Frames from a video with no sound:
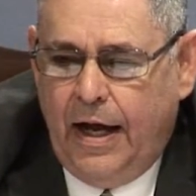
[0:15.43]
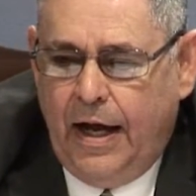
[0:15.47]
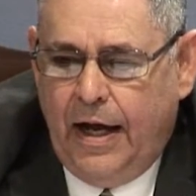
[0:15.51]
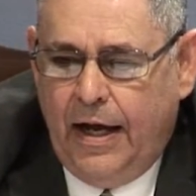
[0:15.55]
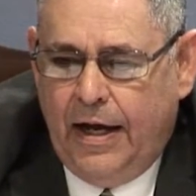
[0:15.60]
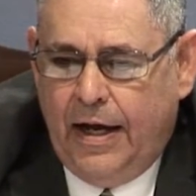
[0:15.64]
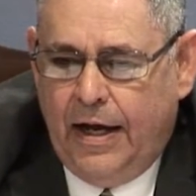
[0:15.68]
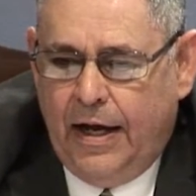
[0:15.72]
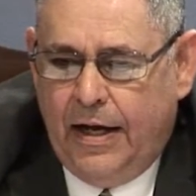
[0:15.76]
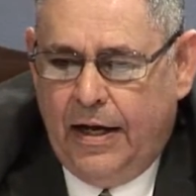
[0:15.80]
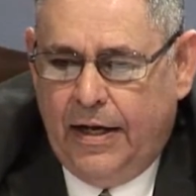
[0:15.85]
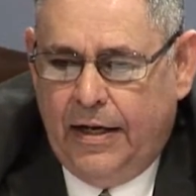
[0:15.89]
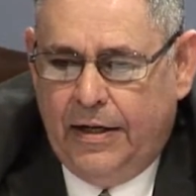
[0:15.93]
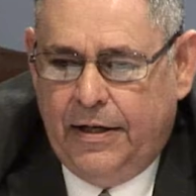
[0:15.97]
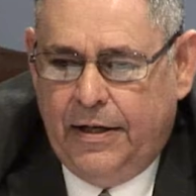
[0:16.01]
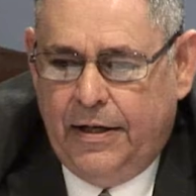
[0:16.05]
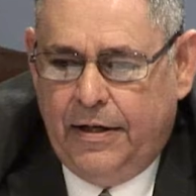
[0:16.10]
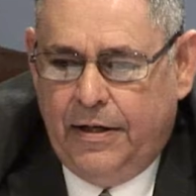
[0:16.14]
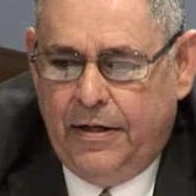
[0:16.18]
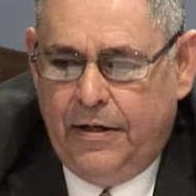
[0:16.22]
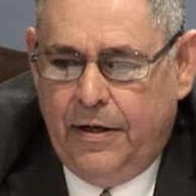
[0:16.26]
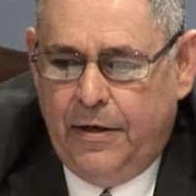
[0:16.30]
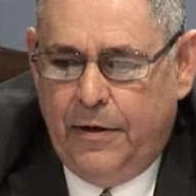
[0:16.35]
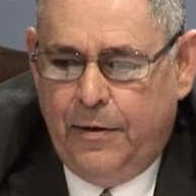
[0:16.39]

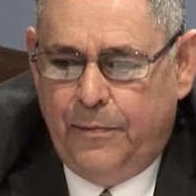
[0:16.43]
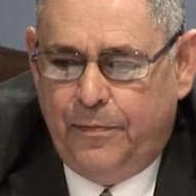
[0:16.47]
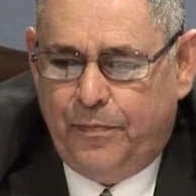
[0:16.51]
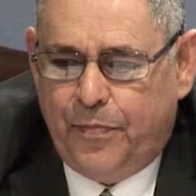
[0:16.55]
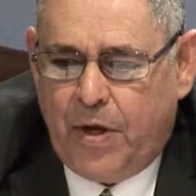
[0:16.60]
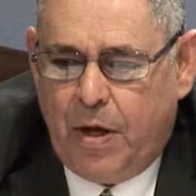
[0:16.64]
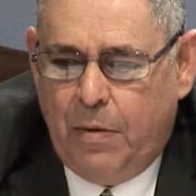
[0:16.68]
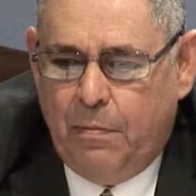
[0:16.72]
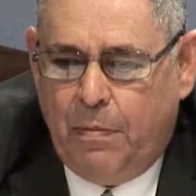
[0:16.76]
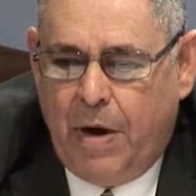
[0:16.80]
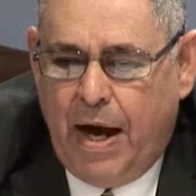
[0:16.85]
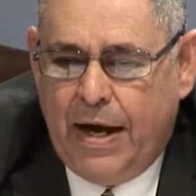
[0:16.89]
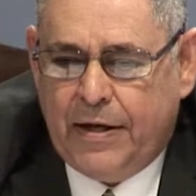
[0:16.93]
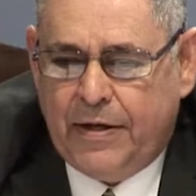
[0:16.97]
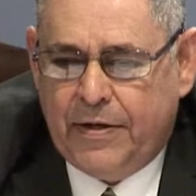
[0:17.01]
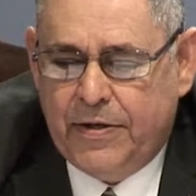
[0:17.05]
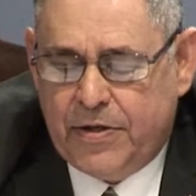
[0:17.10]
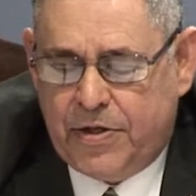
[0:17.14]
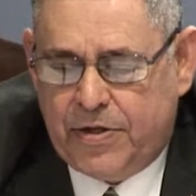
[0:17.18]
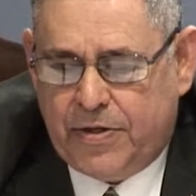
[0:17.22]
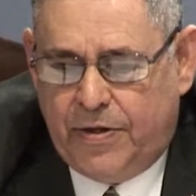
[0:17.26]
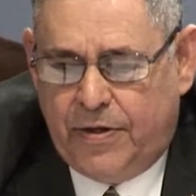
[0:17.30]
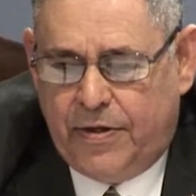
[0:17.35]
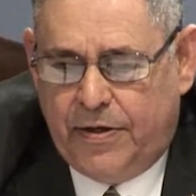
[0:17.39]
And my
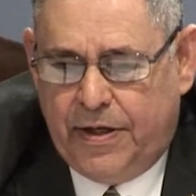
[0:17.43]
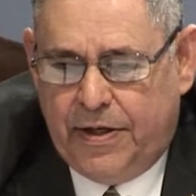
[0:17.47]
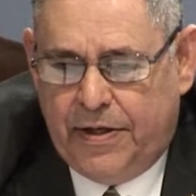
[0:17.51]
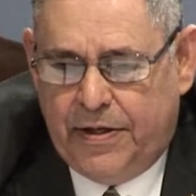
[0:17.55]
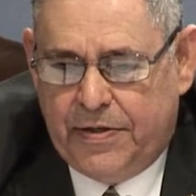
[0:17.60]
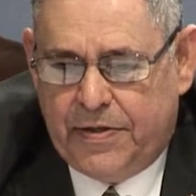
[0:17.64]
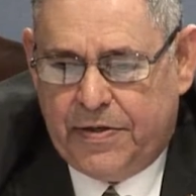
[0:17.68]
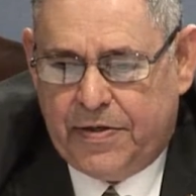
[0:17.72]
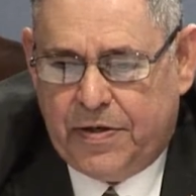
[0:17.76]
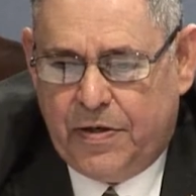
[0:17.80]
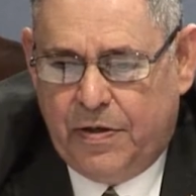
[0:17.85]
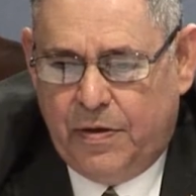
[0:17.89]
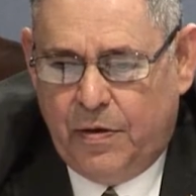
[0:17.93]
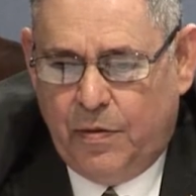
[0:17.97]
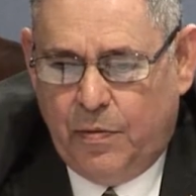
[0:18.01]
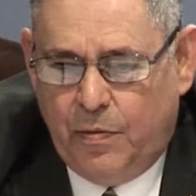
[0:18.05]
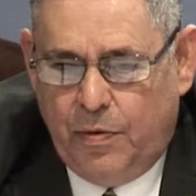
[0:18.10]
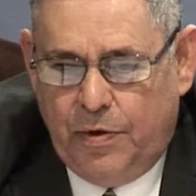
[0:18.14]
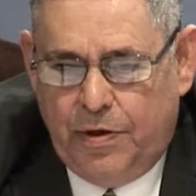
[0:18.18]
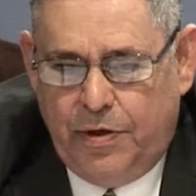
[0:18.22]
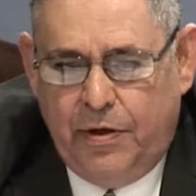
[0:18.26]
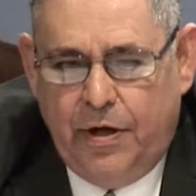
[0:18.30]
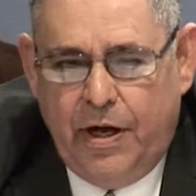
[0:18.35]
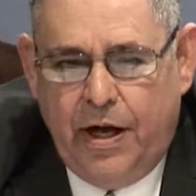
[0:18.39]
concern is
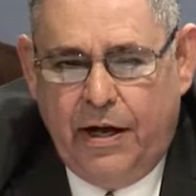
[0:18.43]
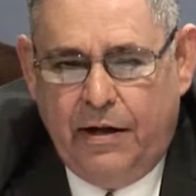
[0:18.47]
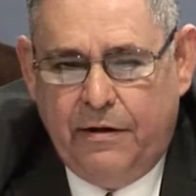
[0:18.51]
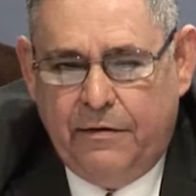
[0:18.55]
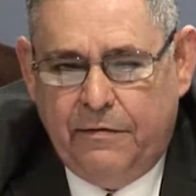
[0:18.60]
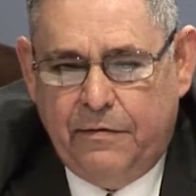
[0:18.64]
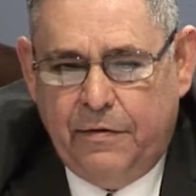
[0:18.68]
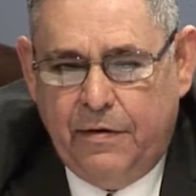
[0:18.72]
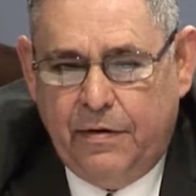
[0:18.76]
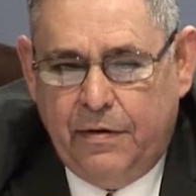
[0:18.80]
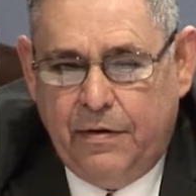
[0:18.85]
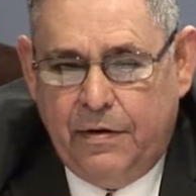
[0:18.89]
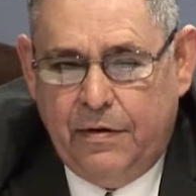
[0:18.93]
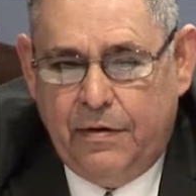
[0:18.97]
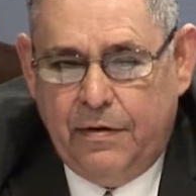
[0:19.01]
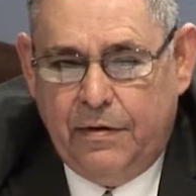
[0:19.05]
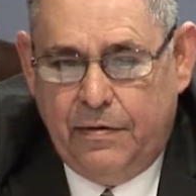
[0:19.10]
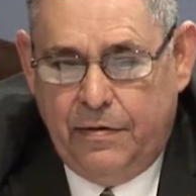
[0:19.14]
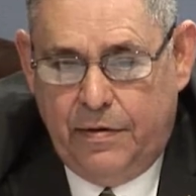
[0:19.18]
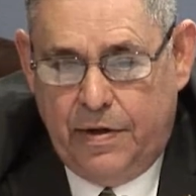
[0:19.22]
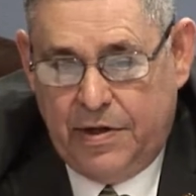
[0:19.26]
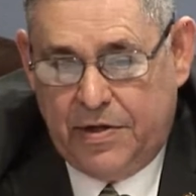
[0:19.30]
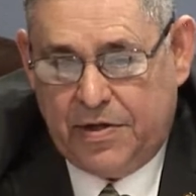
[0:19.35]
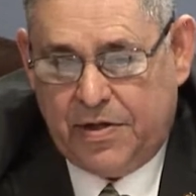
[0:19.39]
when you have
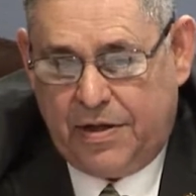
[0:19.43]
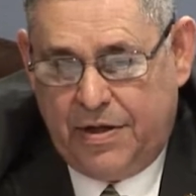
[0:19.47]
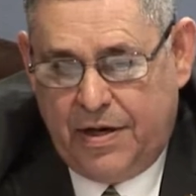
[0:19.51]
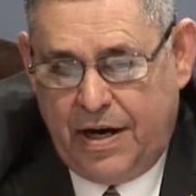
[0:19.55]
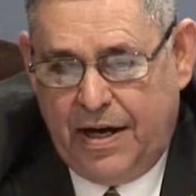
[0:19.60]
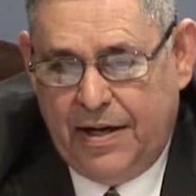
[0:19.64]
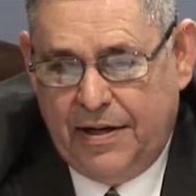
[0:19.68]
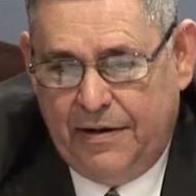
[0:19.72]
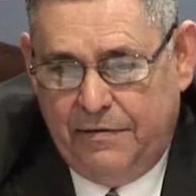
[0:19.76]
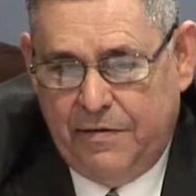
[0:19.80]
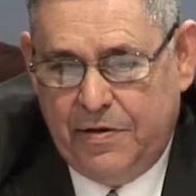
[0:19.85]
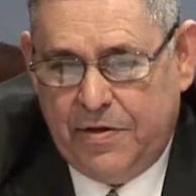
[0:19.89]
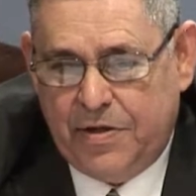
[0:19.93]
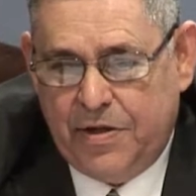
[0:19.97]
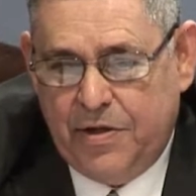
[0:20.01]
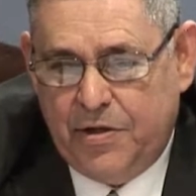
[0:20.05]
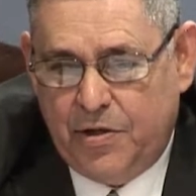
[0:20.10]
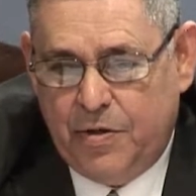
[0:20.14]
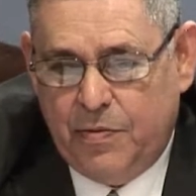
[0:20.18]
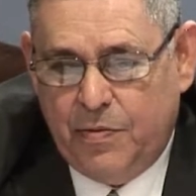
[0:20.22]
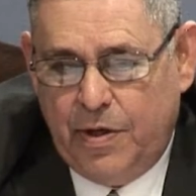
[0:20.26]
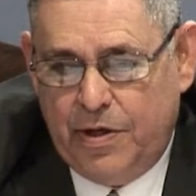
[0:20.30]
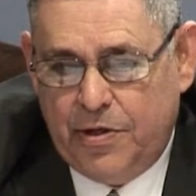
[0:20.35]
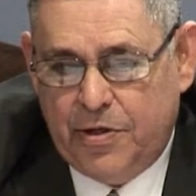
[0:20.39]
this kind of a
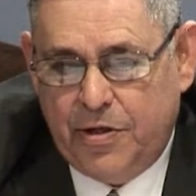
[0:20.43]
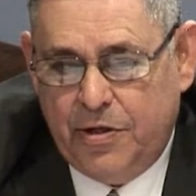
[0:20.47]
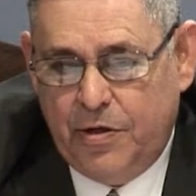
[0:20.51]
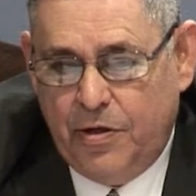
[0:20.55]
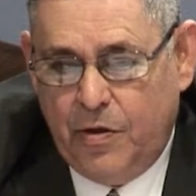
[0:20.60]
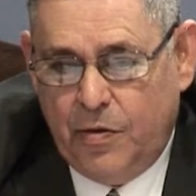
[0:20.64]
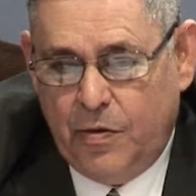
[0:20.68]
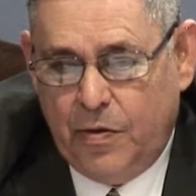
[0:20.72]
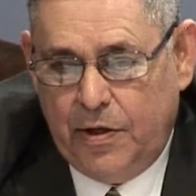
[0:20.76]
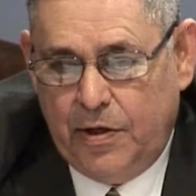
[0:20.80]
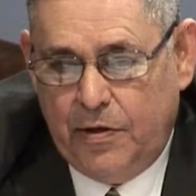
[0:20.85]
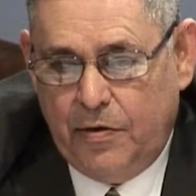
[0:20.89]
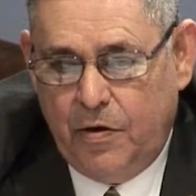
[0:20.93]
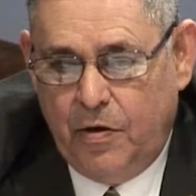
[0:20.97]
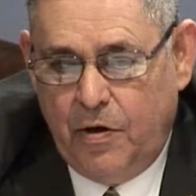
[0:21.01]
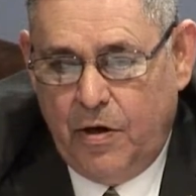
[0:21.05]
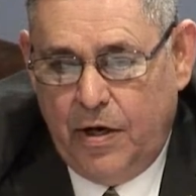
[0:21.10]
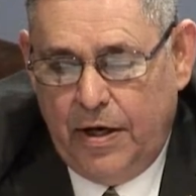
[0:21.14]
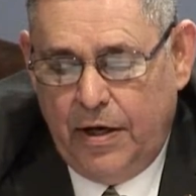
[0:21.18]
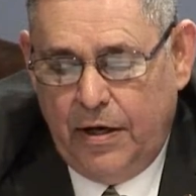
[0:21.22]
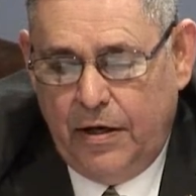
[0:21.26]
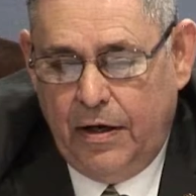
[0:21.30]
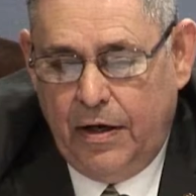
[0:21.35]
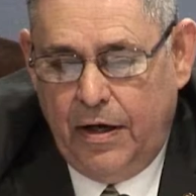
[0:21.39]
situation going
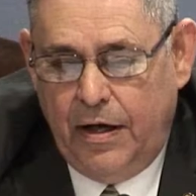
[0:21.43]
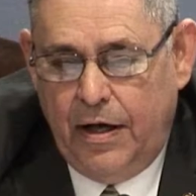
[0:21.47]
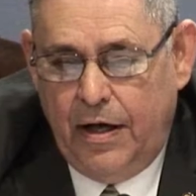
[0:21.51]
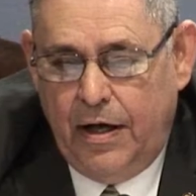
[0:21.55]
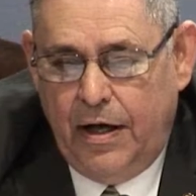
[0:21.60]
on,